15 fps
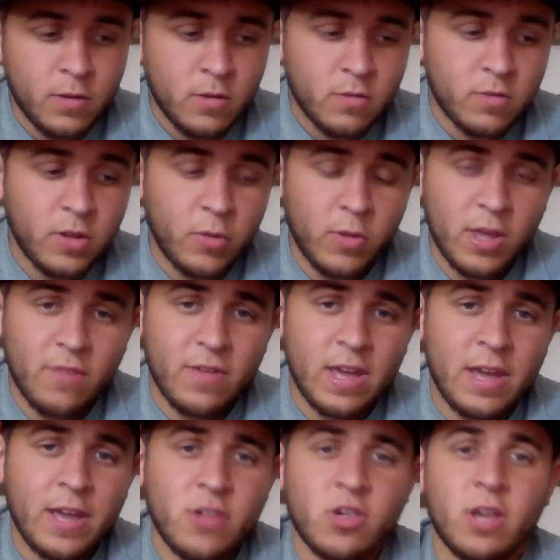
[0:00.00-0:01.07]
So then we have
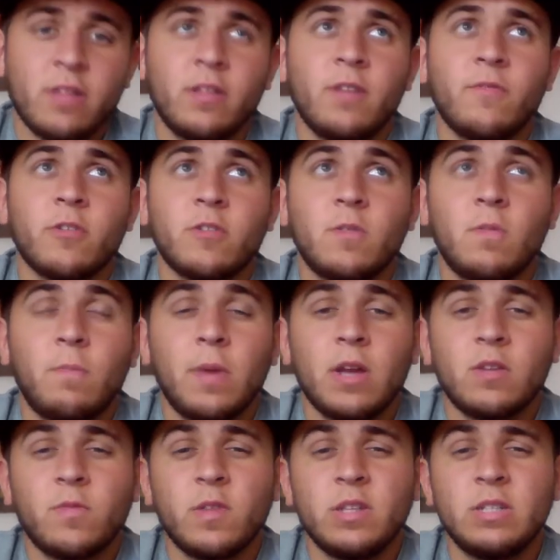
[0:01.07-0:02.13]
AJ Lee versus
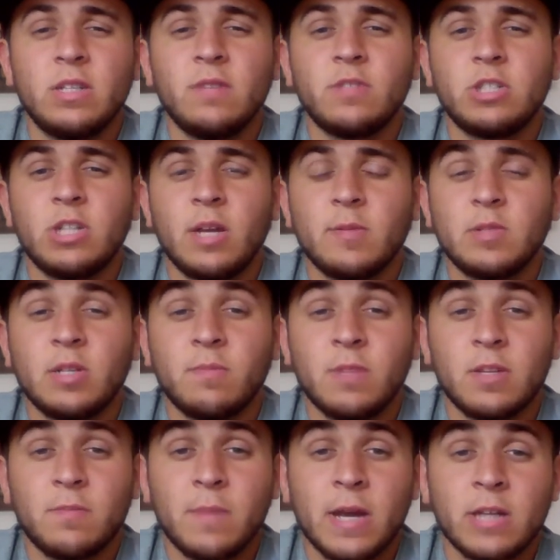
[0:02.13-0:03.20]
Paige for the Divas Championship.
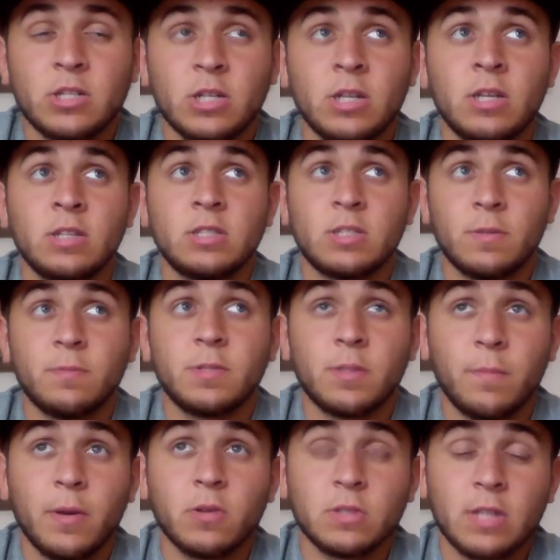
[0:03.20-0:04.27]
This match is
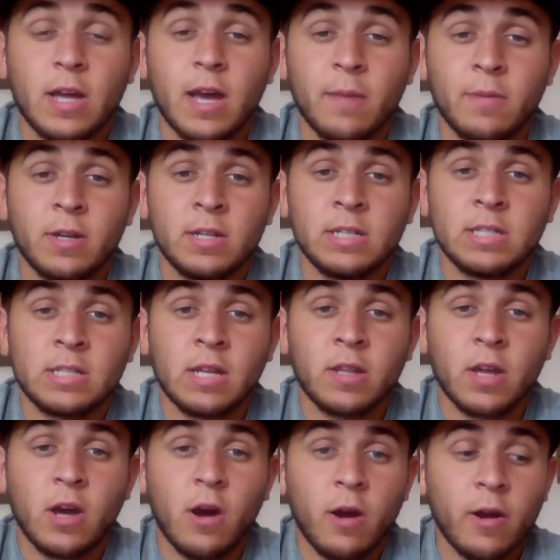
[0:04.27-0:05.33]
supposed to happen. It is on
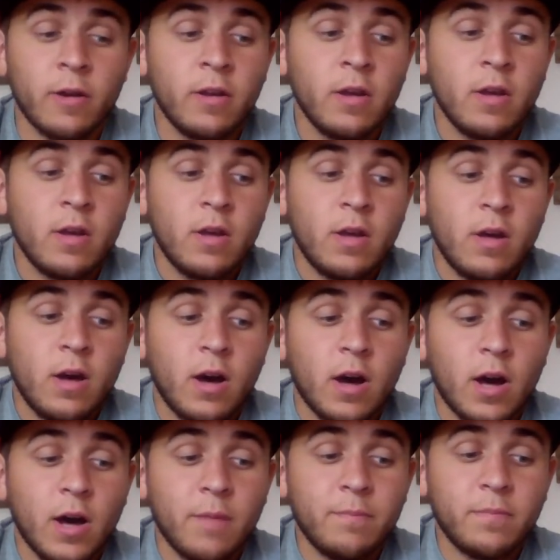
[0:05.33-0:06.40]
the card.
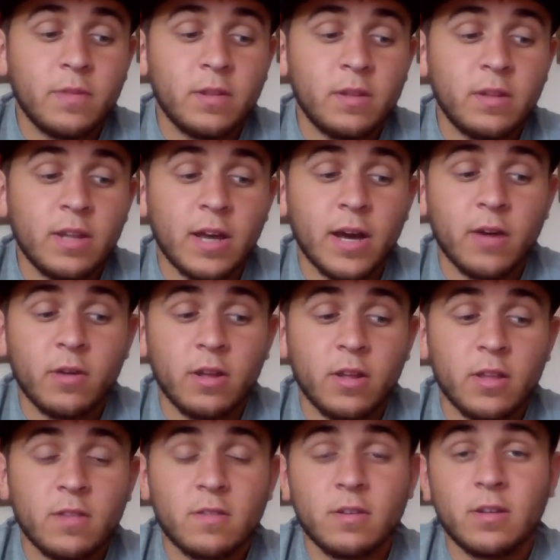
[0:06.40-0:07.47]
Now
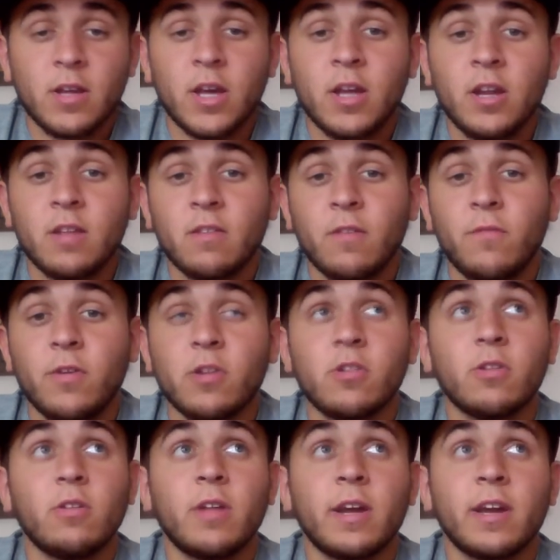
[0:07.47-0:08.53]
it is
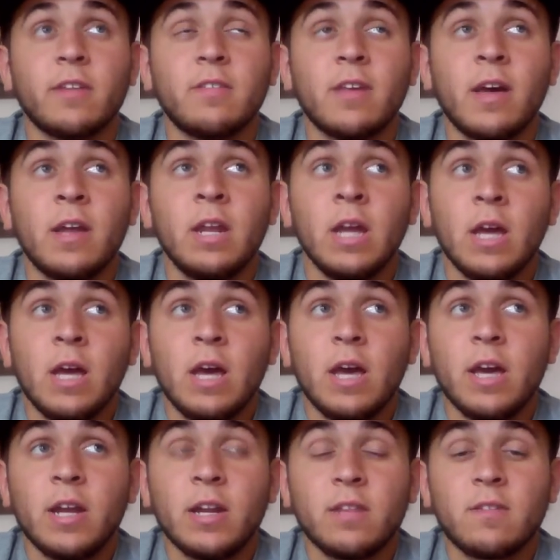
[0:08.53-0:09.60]
official, like I said,
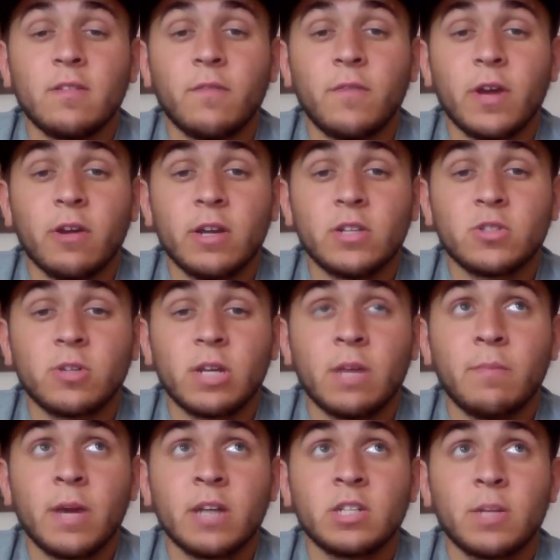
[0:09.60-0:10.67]
and it's a very
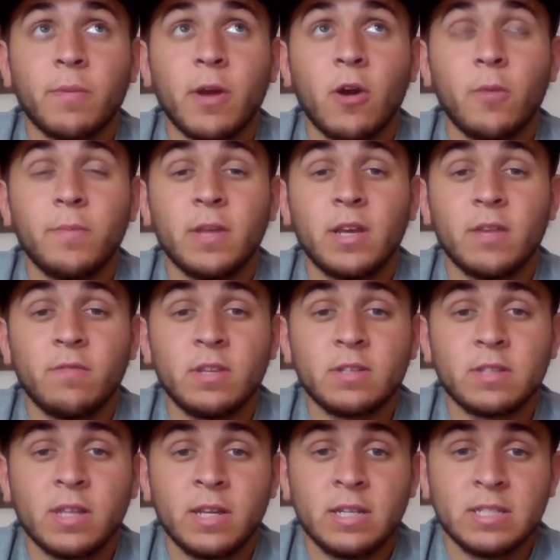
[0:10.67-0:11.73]
intriguing matchup. I hope they give
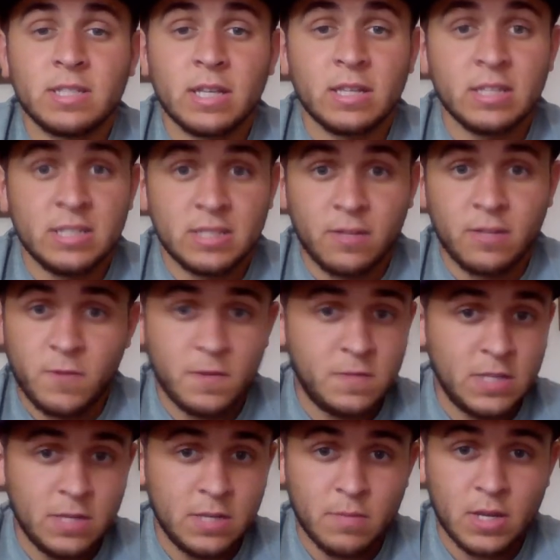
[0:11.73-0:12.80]
these ladies at least a
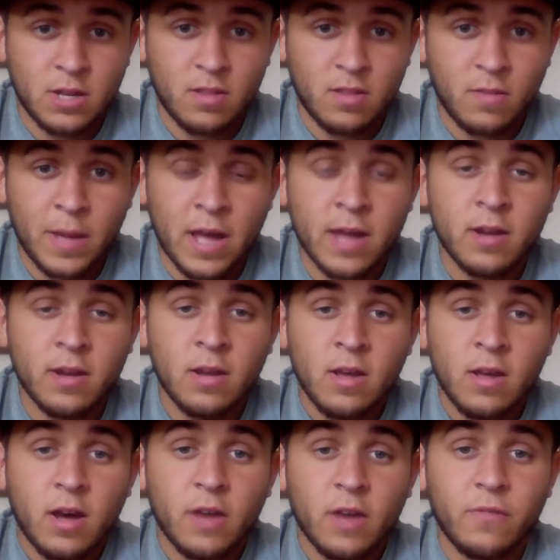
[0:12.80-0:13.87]
15-minute spot.
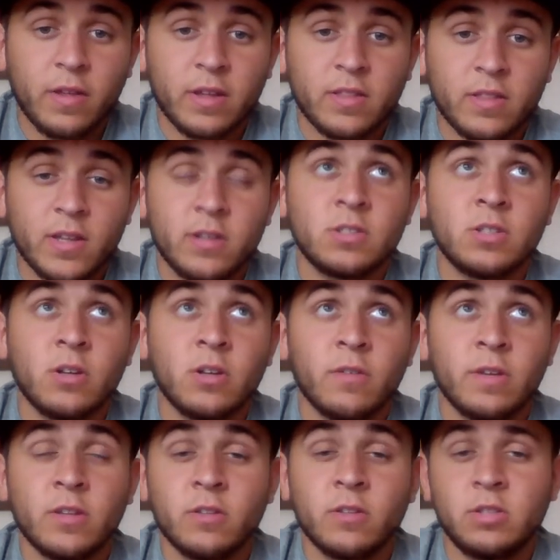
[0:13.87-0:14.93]
I feel like they deserve
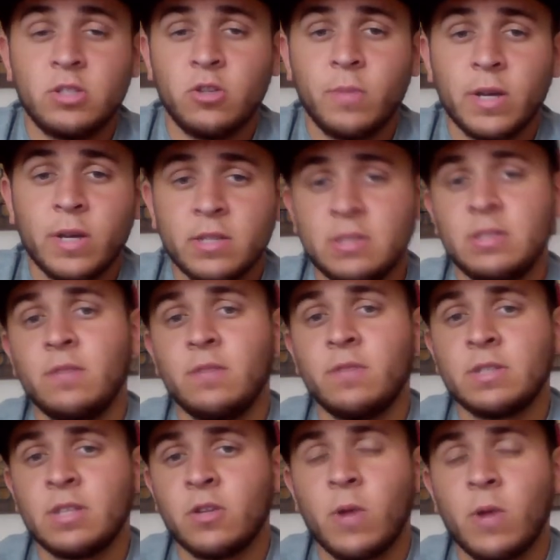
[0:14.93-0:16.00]
it. They're the two best
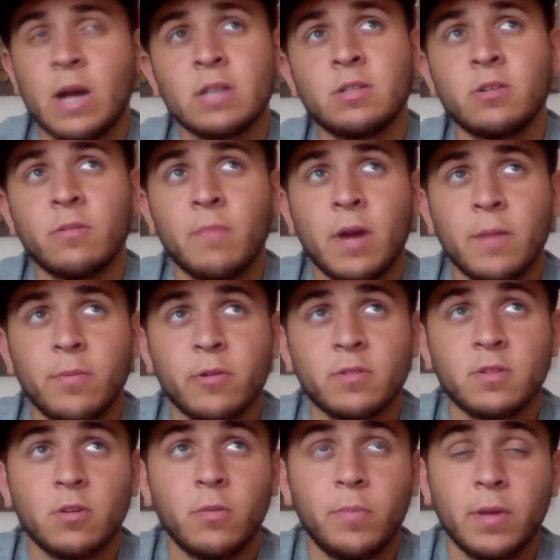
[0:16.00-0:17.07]
divas on the roster, in my
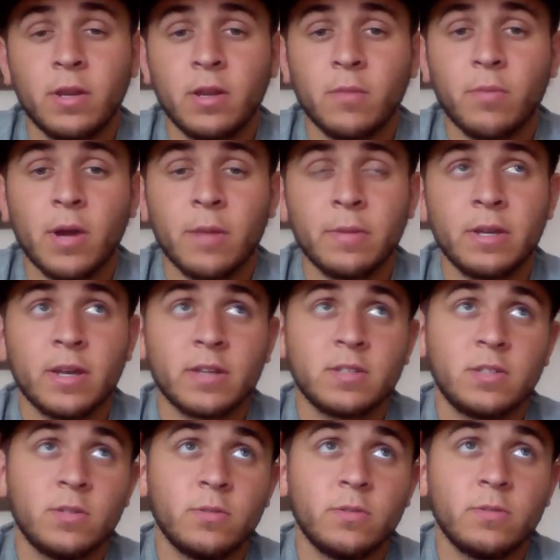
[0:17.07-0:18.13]
personal opinion, probably
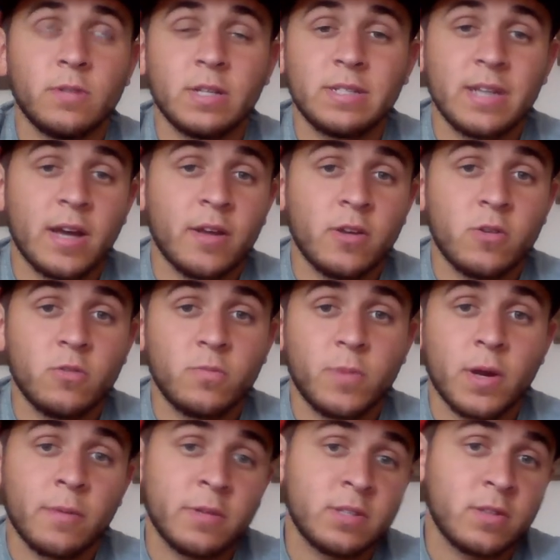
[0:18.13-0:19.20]
next to Natalya, who
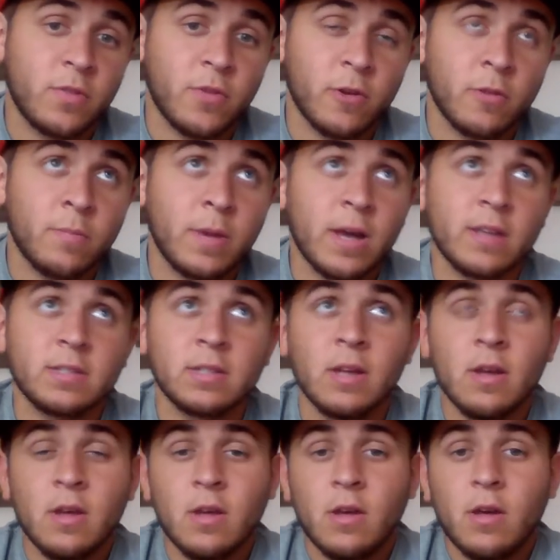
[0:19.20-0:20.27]
probably is the third best.
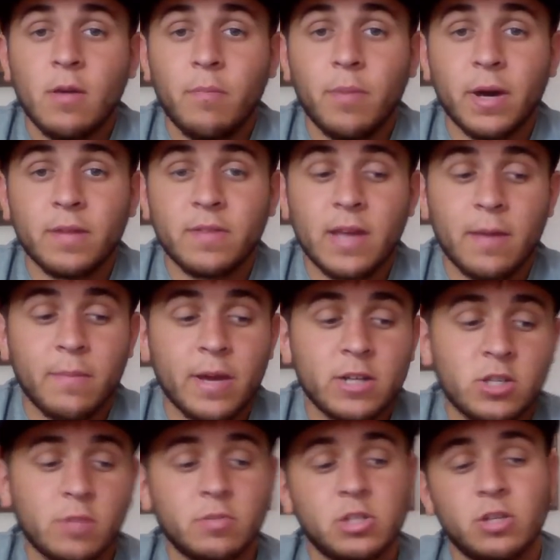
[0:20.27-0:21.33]
But that
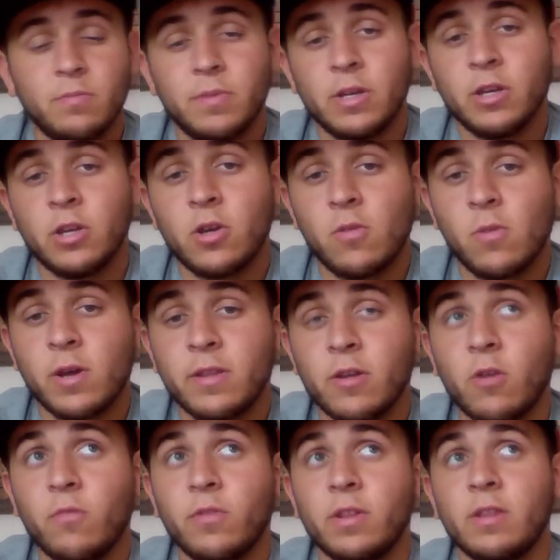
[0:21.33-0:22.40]
matchup should be a good one.
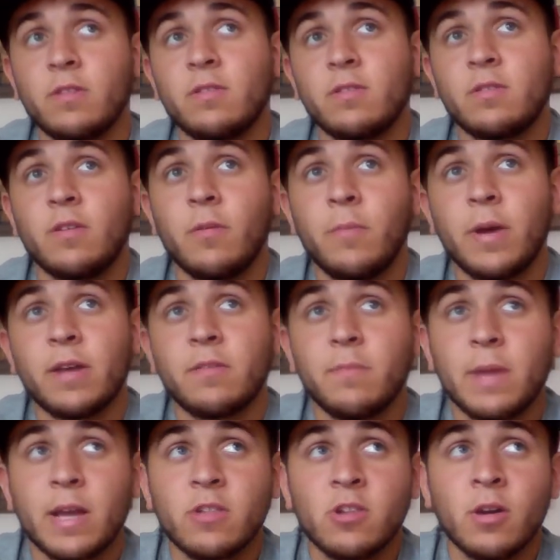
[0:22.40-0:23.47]
Hopefully this is their best
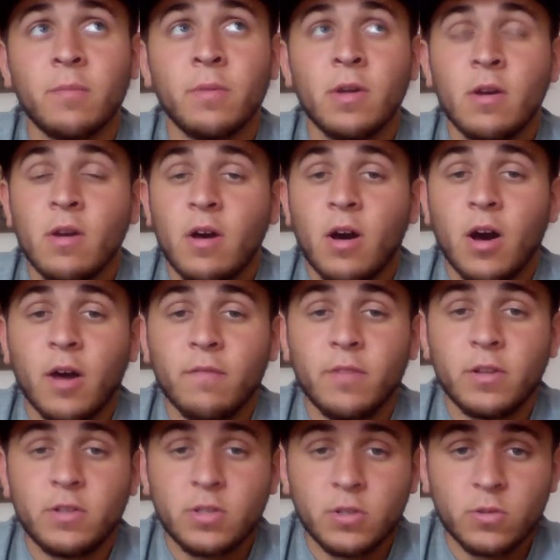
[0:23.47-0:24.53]
matchup of
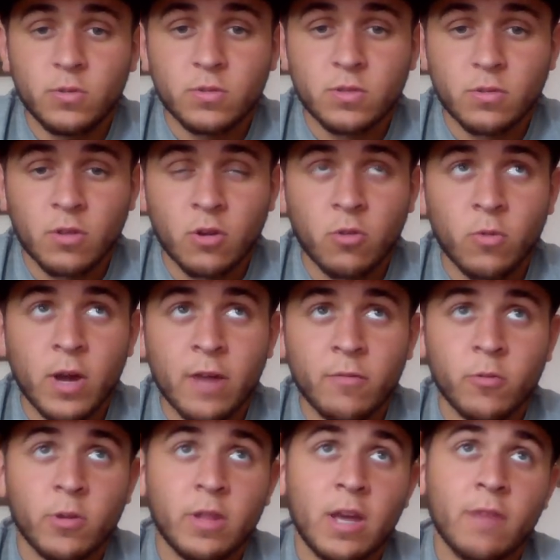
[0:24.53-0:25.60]
the two's little
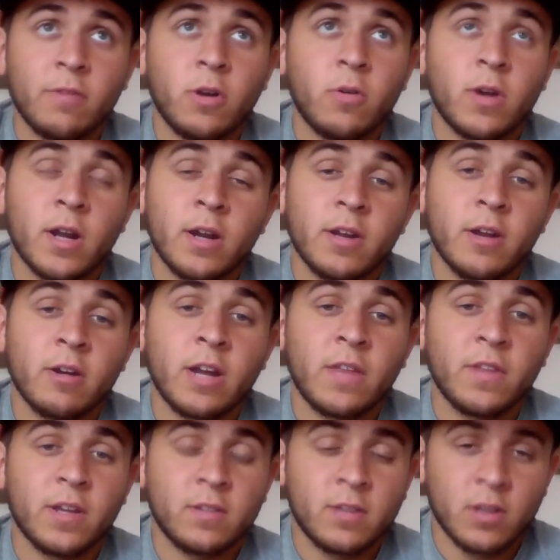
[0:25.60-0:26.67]
rivalry they have going on here. And I
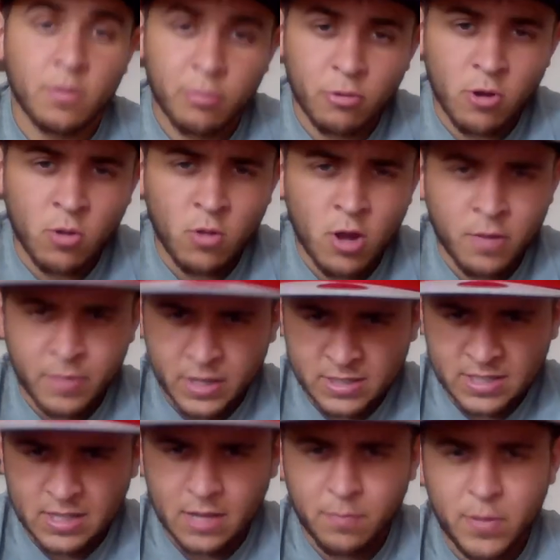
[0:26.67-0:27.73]
think it's going to prolong
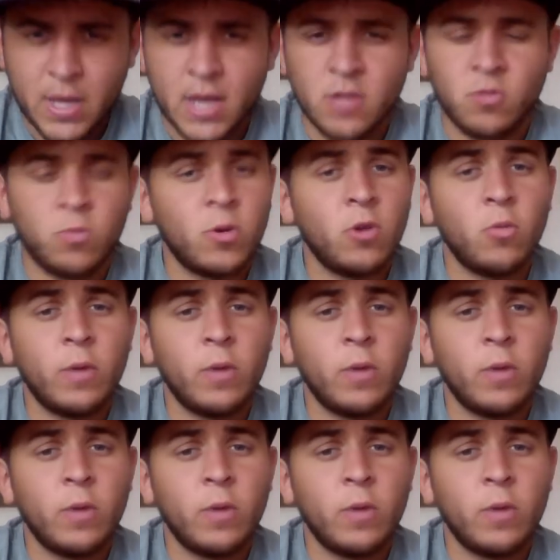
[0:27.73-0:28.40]
because I think Paige will